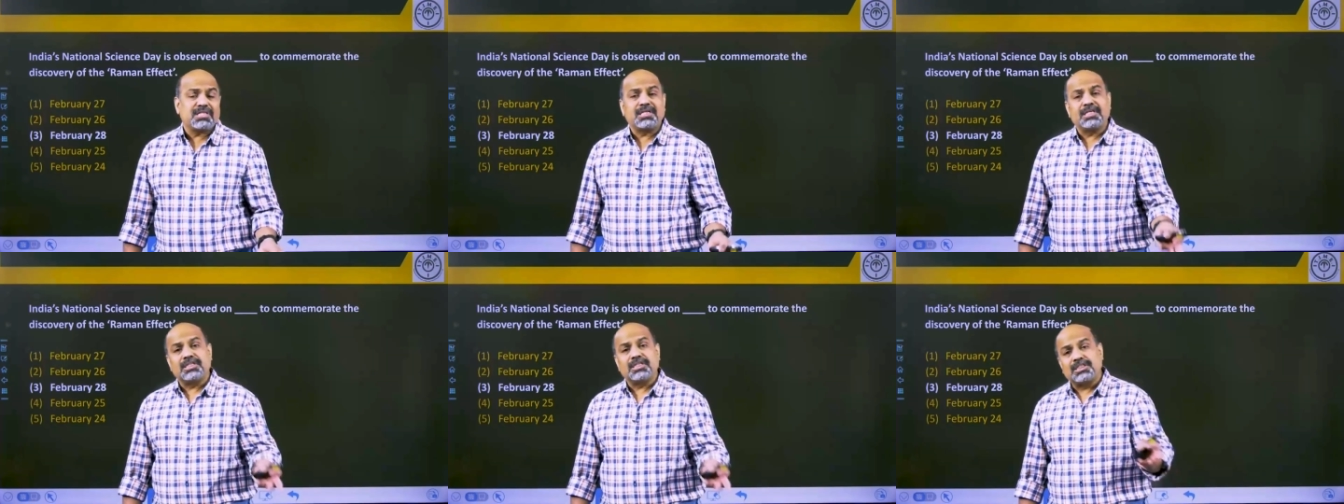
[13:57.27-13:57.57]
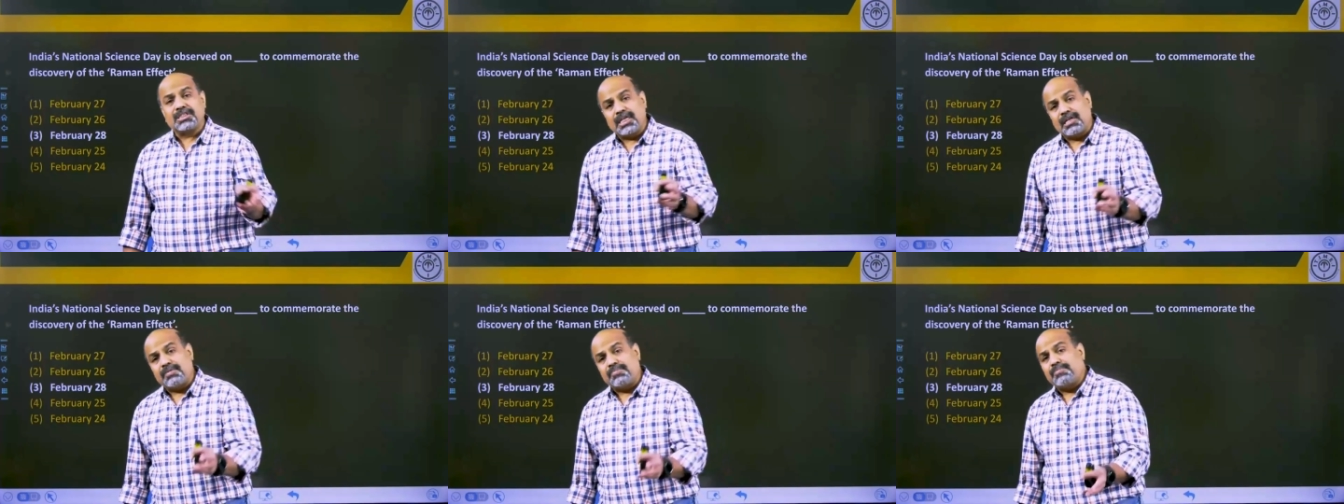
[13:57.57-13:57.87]
is
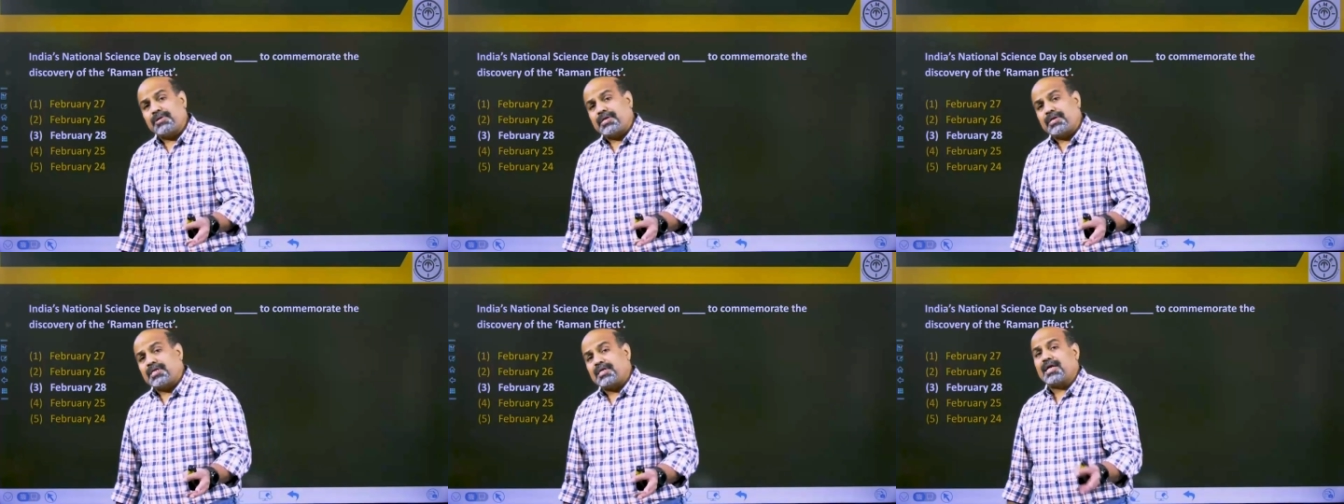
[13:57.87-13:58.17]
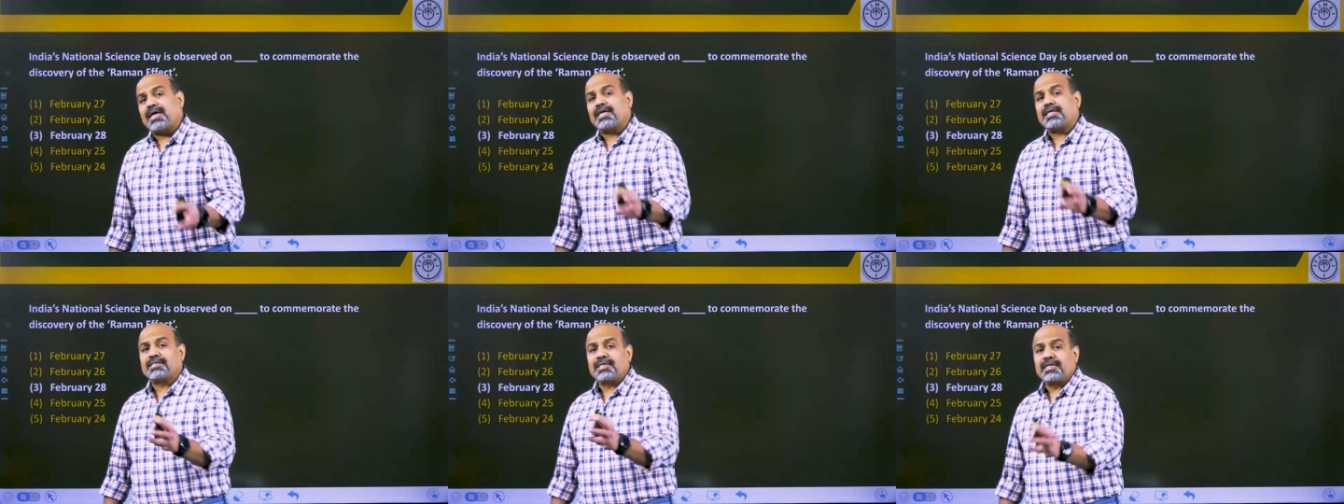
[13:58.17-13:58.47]
celebrated
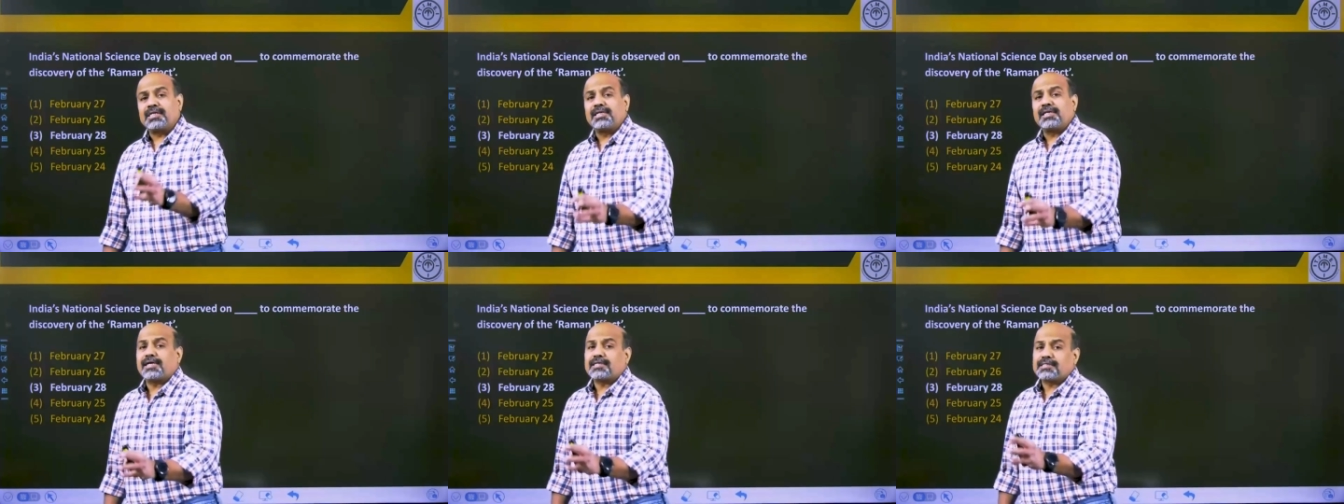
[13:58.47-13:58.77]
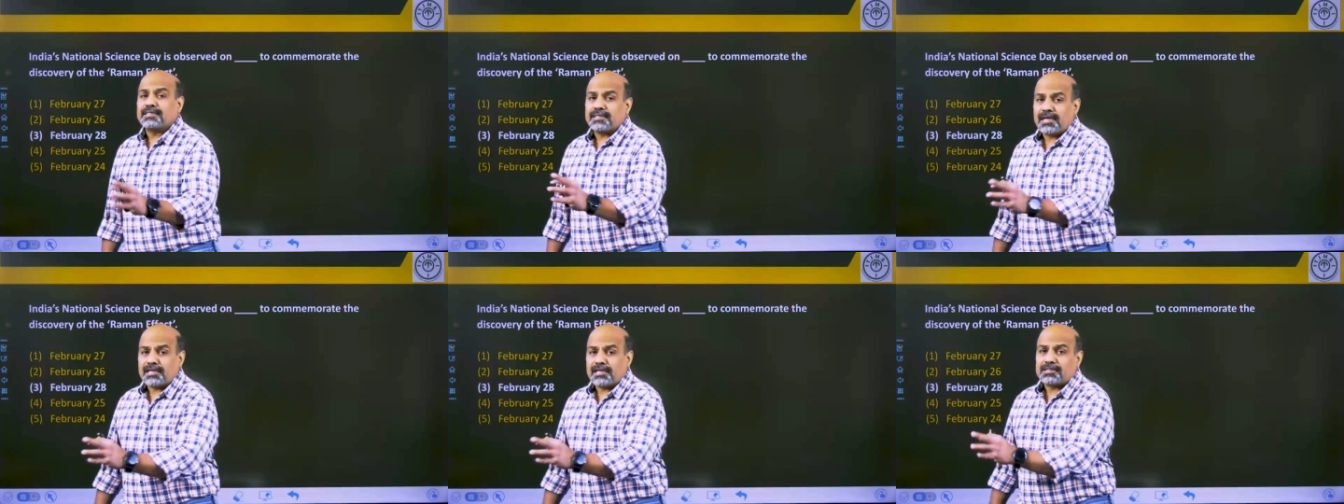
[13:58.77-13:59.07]
as
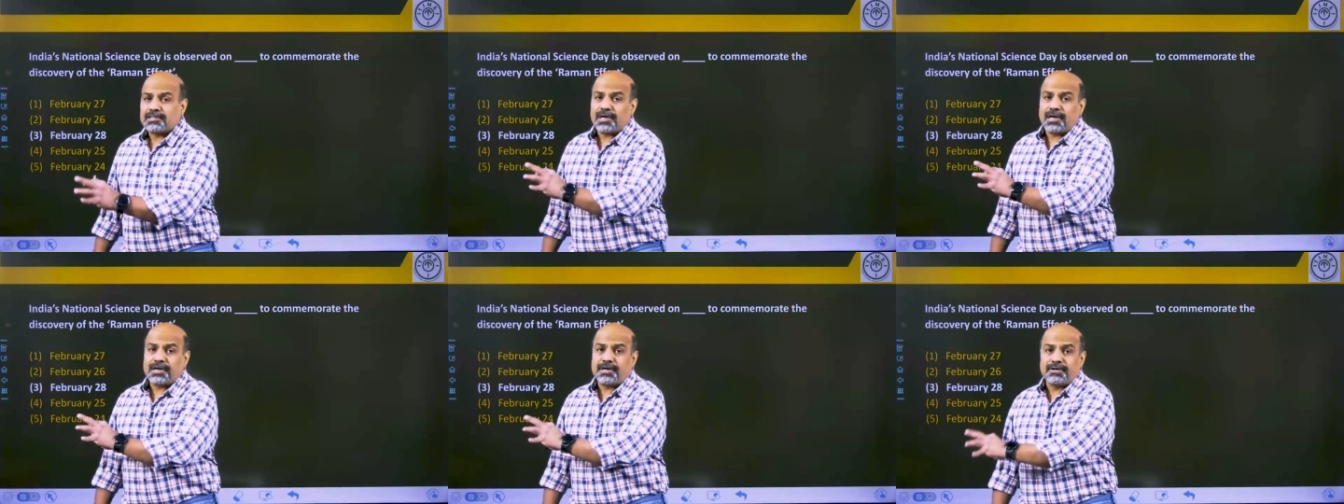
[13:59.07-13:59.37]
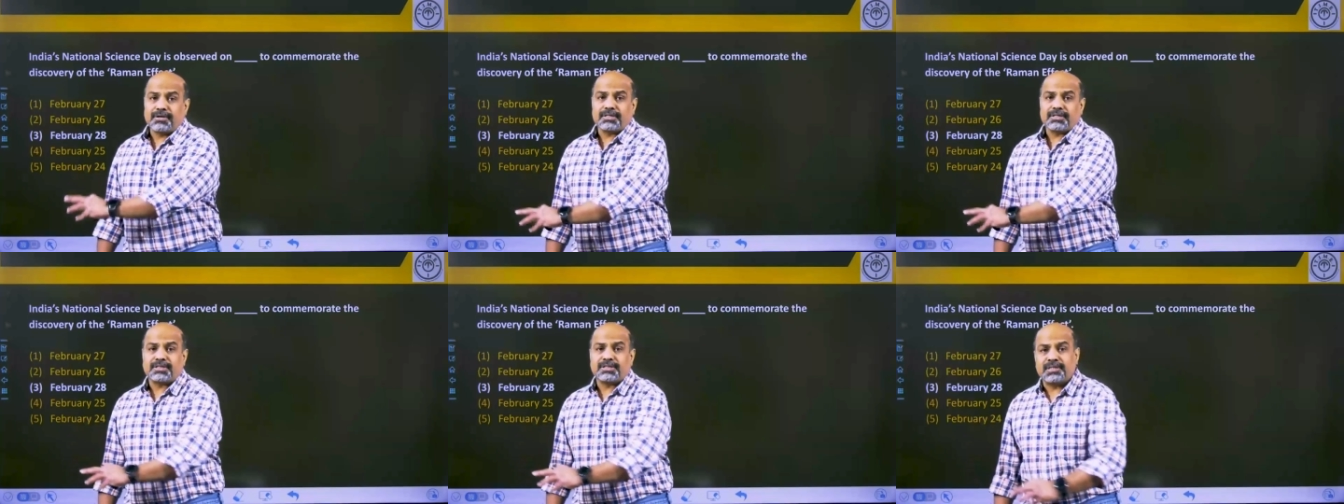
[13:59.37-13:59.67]
India's National
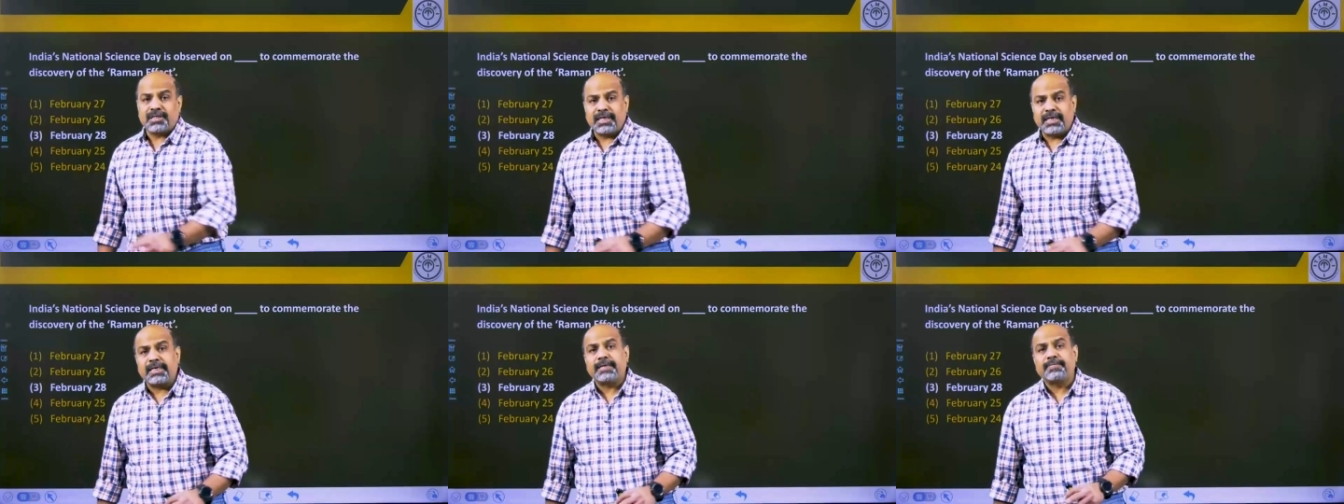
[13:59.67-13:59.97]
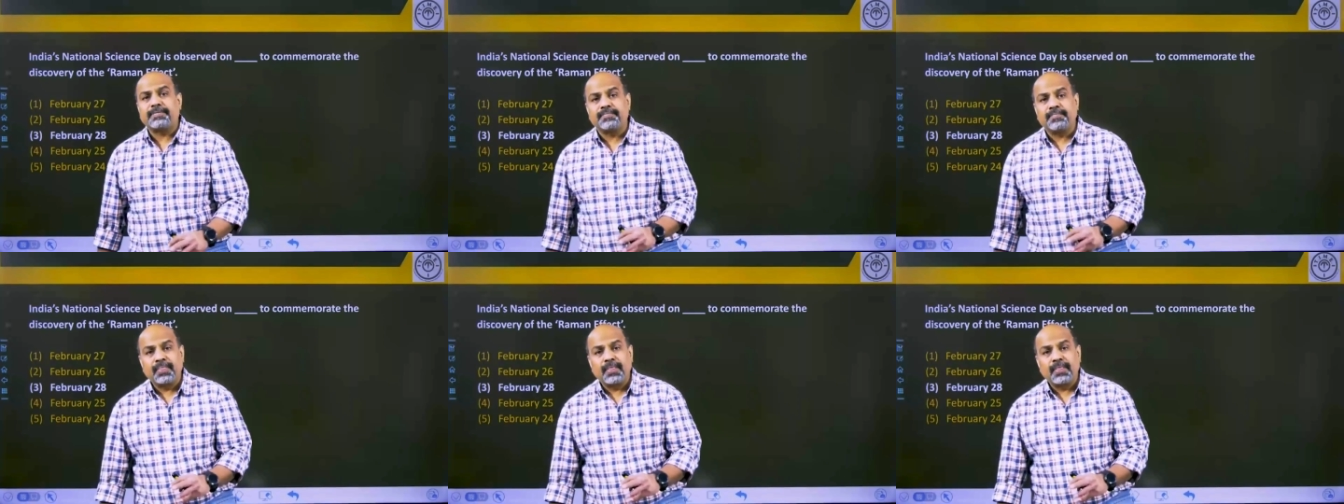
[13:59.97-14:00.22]
Education Day.